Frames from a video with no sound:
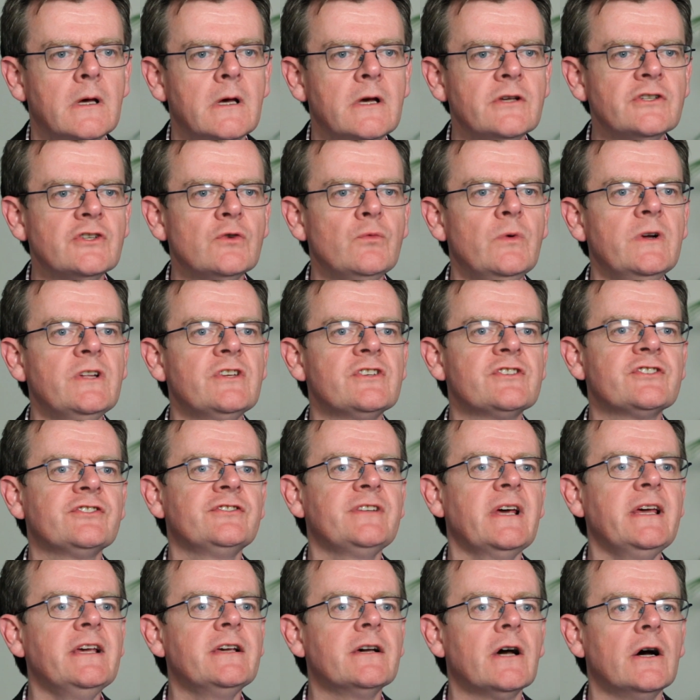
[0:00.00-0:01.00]
So which
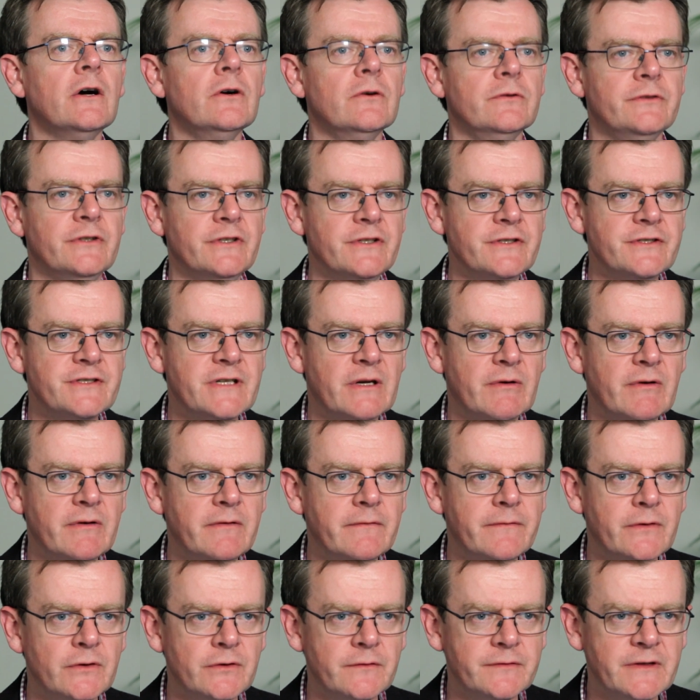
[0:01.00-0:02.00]
stakeholders are
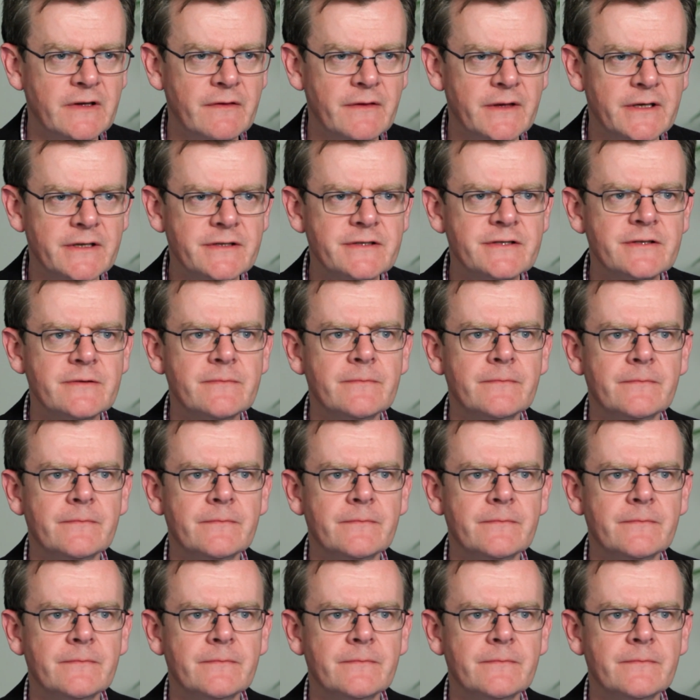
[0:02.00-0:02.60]
involved in this?